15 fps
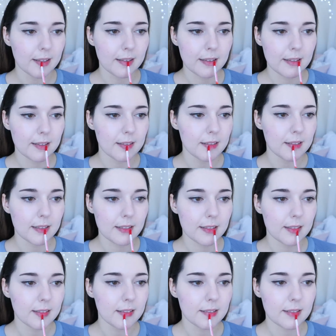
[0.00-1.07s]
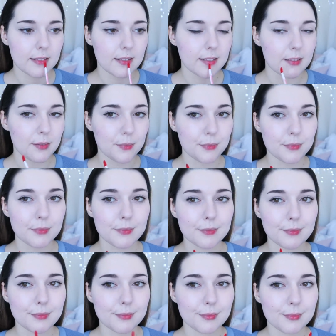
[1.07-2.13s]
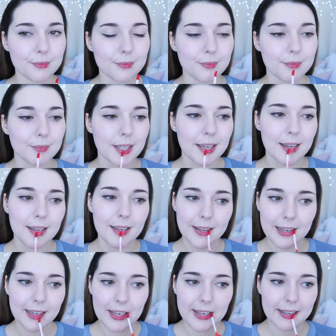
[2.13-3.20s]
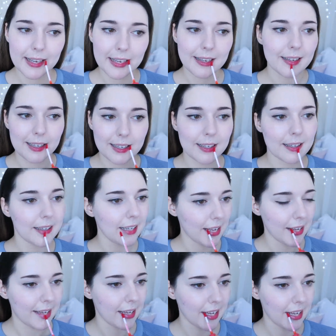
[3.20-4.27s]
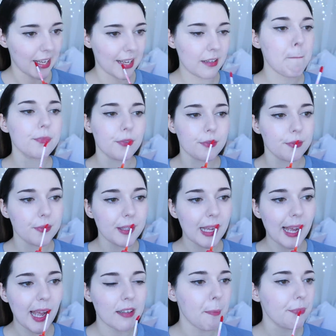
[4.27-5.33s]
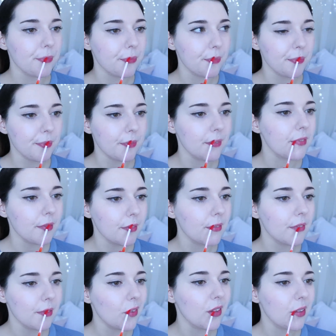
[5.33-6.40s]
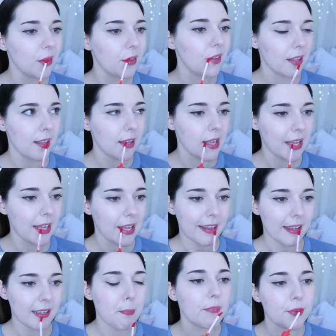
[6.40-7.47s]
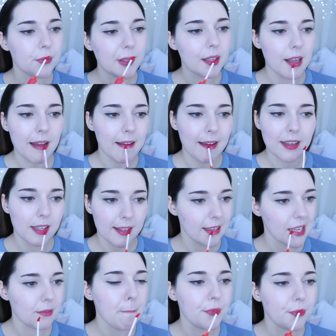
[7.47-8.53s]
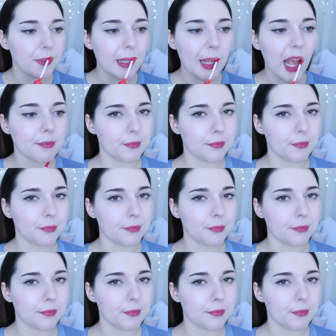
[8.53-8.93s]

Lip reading: very well and it really sticks in certain spots. It is much better when my lips are super exfoliated and moisturized, but this is also the lightest shade in the